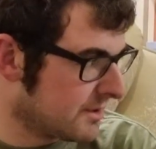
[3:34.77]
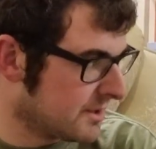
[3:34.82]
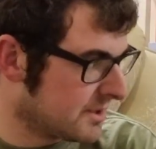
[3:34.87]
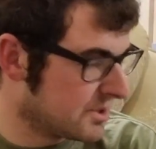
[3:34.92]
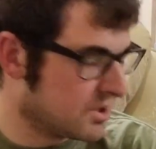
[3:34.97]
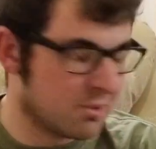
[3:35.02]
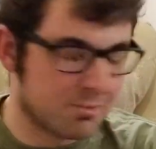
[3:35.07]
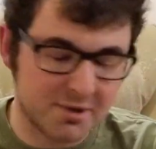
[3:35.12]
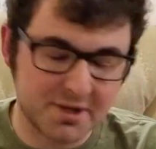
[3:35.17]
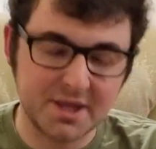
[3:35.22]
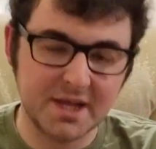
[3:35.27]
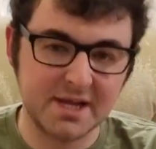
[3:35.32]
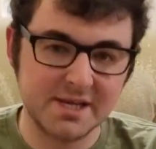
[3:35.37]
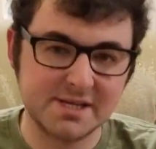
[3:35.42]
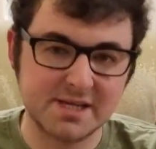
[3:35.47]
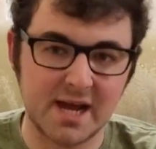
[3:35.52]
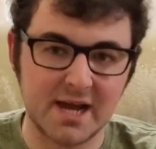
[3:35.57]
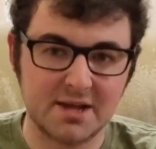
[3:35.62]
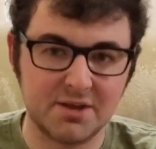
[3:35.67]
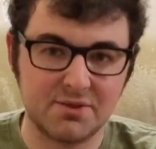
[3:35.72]
There's a couple of
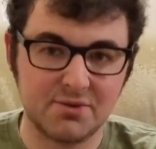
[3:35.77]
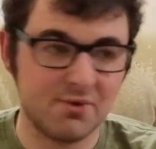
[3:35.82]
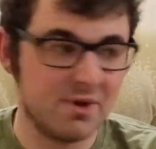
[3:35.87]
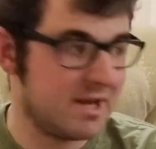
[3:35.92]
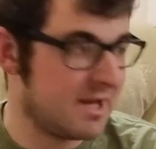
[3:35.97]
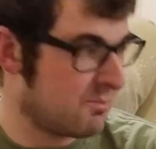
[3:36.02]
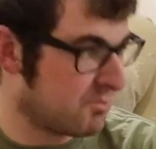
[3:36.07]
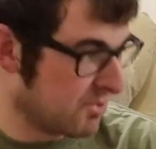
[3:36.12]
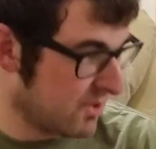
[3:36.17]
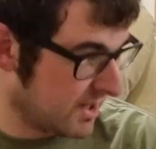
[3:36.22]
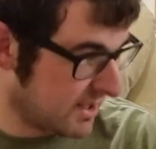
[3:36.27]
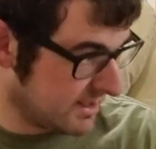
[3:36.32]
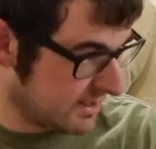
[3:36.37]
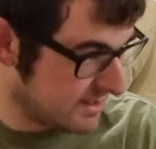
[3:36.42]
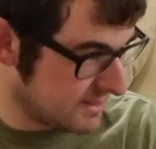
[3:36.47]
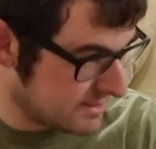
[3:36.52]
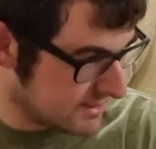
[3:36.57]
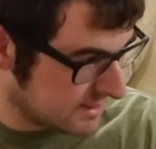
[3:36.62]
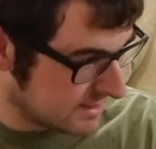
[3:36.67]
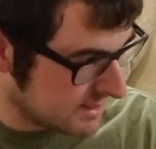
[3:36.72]
things that I can 3D
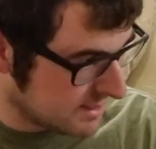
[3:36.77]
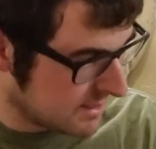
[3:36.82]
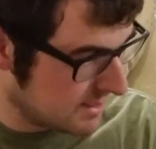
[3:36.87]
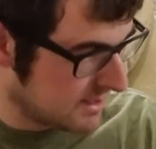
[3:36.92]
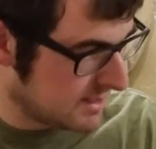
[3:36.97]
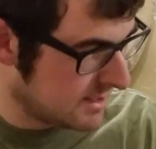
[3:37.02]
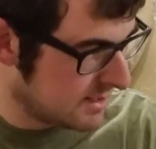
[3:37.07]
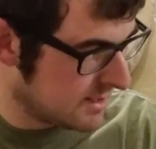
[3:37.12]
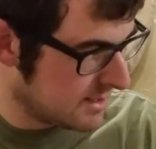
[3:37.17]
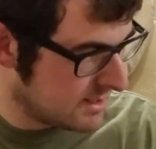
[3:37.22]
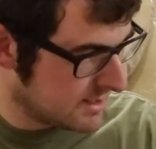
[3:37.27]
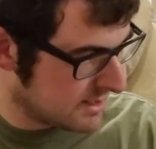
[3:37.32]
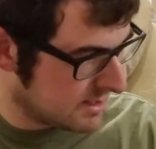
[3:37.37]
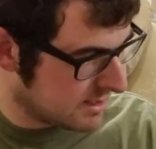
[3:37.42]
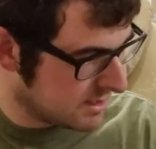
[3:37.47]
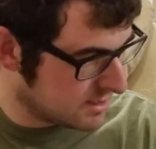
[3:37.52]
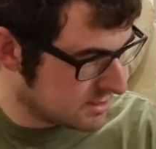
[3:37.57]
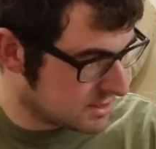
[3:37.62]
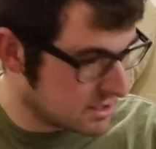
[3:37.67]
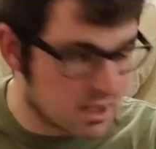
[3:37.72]
print
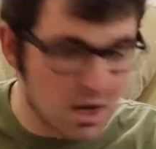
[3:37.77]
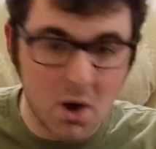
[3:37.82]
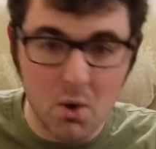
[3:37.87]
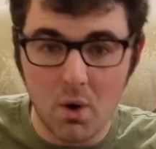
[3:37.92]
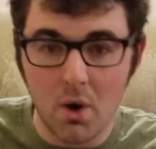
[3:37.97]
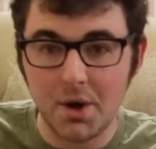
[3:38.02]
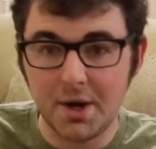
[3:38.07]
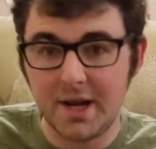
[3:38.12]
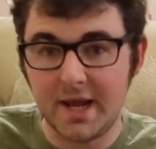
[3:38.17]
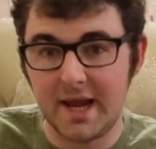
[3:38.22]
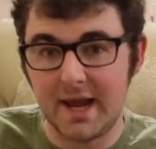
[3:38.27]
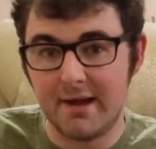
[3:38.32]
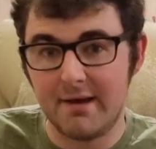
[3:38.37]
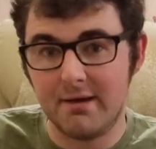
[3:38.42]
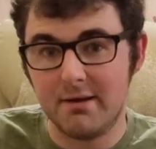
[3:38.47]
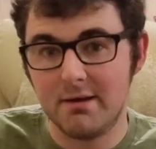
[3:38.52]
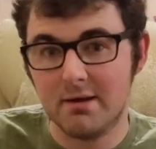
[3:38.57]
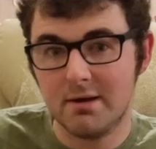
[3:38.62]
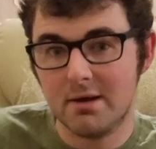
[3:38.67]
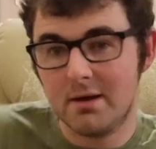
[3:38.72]
to go on here.